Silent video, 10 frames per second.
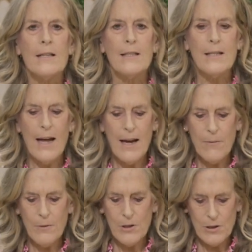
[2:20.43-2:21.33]

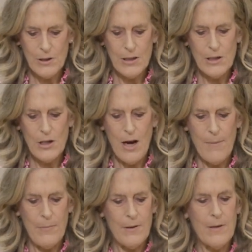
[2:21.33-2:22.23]
Today we're just going to
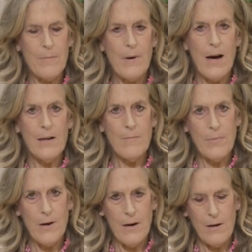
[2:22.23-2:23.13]
chop the bottom
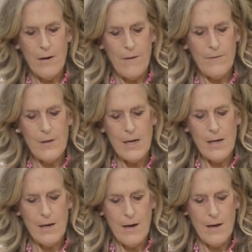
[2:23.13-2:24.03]
part of
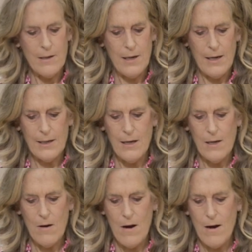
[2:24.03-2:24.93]
the
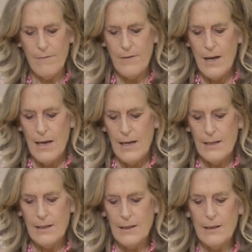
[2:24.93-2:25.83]
Daikon off
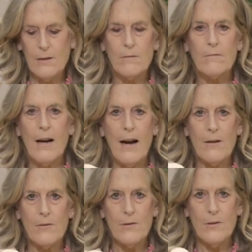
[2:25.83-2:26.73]
into little
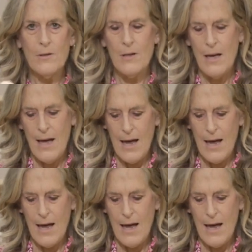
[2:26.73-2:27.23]
rounds,